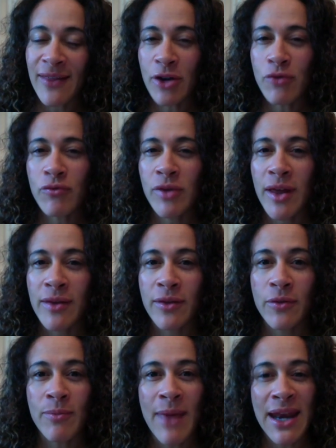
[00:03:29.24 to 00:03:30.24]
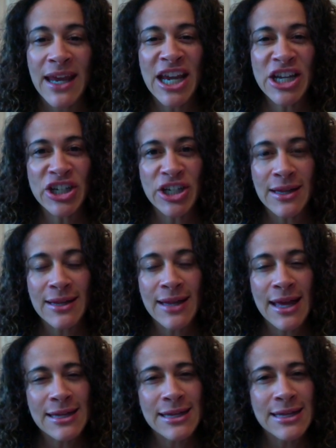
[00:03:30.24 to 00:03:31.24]
they don't realize those medications
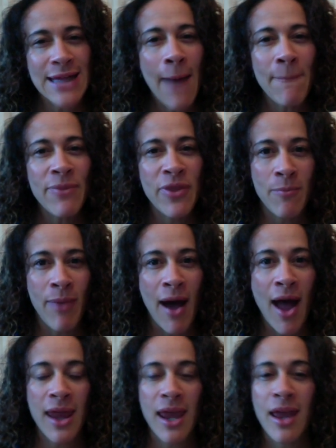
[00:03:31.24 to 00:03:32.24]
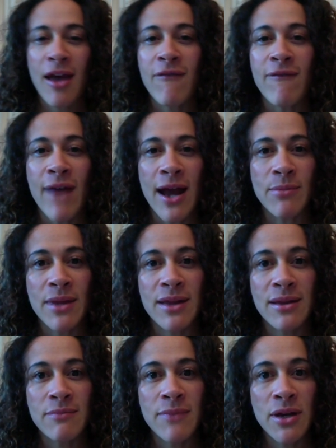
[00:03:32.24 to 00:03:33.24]
sap their body of vitamins
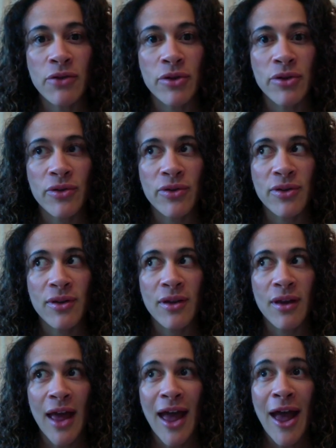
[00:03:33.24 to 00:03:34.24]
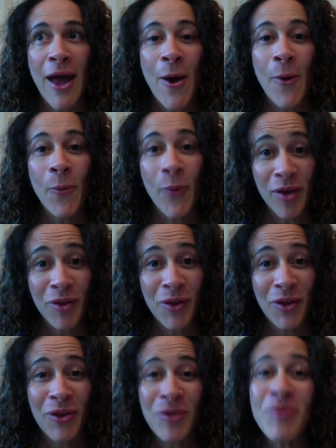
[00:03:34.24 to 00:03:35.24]
and minerals. Well,
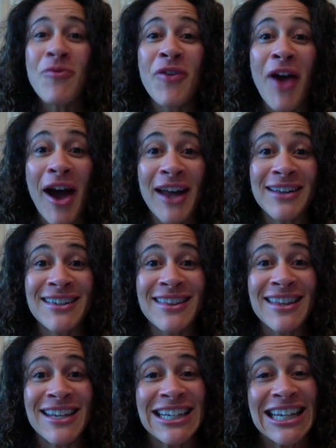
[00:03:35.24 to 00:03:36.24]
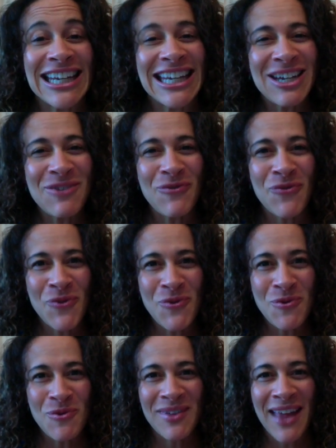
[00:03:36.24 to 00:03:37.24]
you've got to then eat
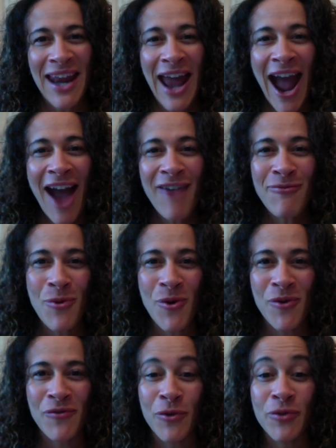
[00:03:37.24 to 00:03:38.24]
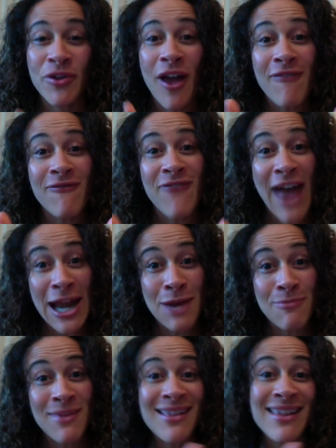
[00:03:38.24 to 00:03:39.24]
foods that have more of those
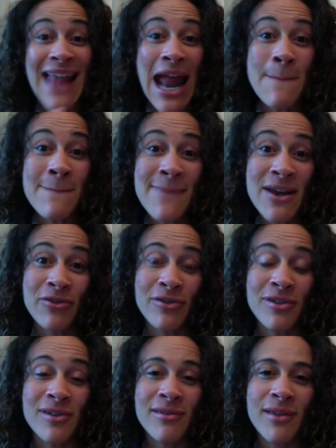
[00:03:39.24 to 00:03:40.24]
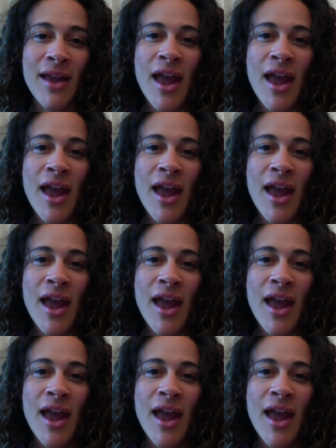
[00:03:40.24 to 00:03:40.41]
vitamins and minerals